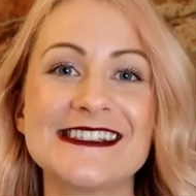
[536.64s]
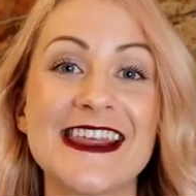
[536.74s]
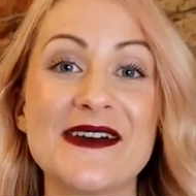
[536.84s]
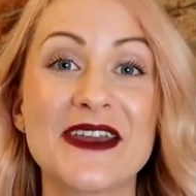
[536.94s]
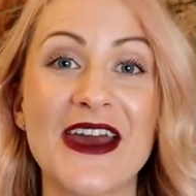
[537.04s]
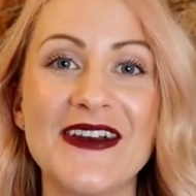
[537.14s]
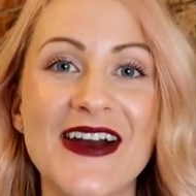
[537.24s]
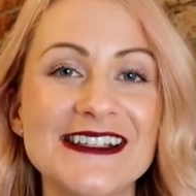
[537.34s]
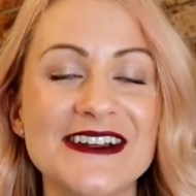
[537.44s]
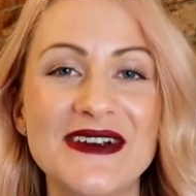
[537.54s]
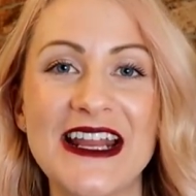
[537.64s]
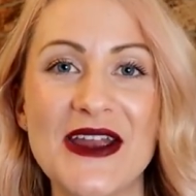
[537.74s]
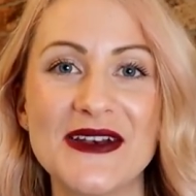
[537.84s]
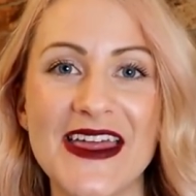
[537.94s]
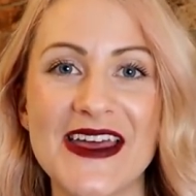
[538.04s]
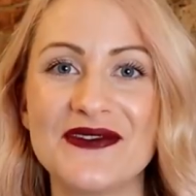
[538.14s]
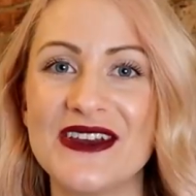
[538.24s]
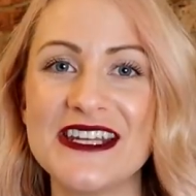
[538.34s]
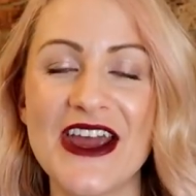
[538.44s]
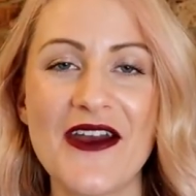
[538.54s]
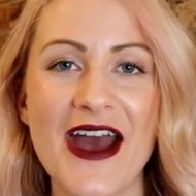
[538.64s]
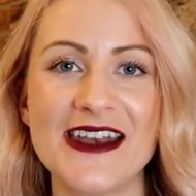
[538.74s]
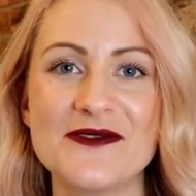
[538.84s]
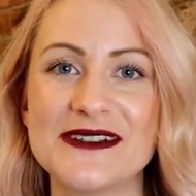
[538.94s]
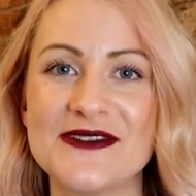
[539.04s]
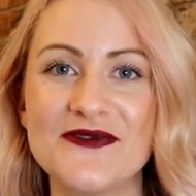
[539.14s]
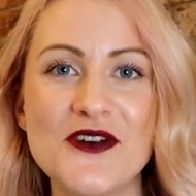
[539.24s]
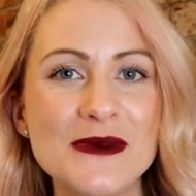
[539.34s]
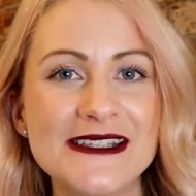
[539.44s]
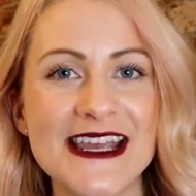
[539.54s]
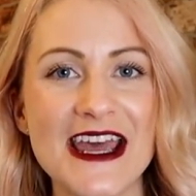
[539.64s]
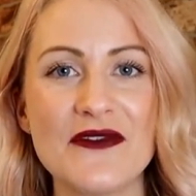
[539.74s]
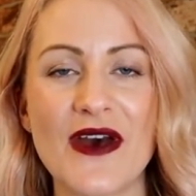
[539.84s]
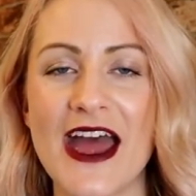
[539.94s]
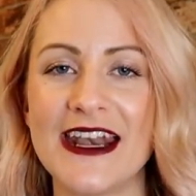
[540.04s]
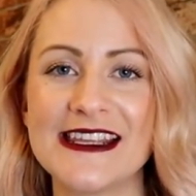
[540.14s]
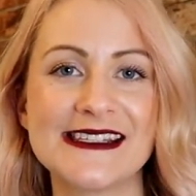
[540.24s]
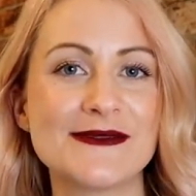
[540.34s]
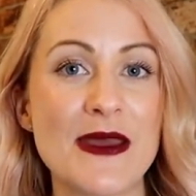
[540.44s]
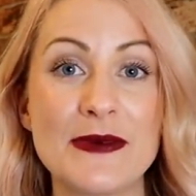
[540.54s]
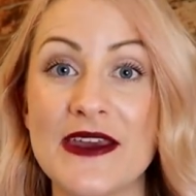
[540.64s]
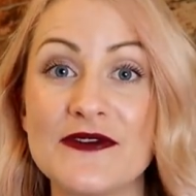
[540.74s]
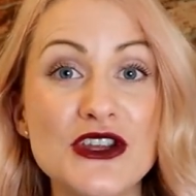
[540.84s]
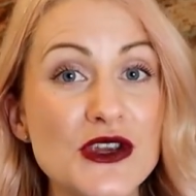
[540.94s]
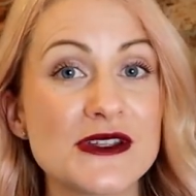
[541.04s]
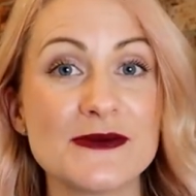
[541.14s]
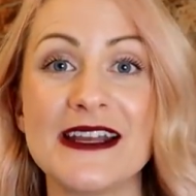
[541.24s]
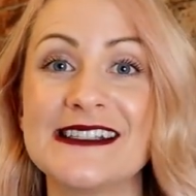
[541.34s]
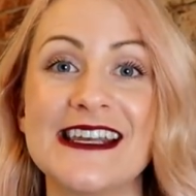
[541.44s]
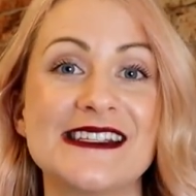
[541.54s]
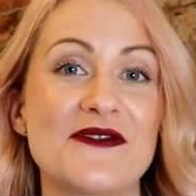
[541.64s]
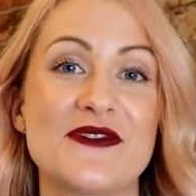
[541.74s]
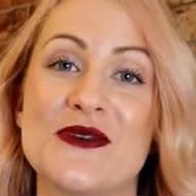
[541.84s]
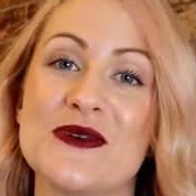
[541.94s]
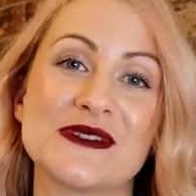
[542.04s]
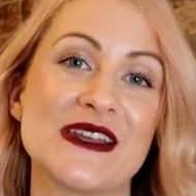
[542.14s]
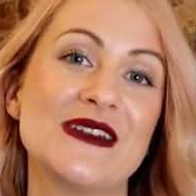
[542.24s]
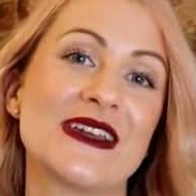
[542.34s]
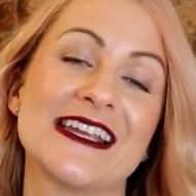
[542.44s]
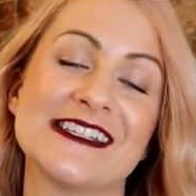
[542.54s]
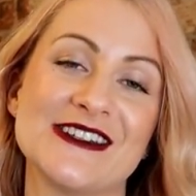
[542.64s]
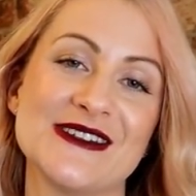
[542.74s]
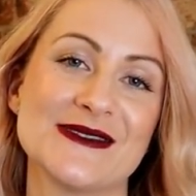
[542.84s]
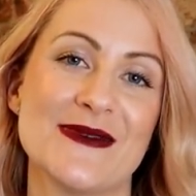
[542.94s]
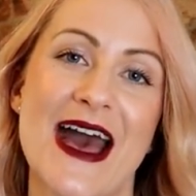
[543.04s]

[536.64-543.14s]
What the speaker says: There we go, guys. I really hope you liked that video and it was informative and it's maybe given you some ideas if you're also looking to do some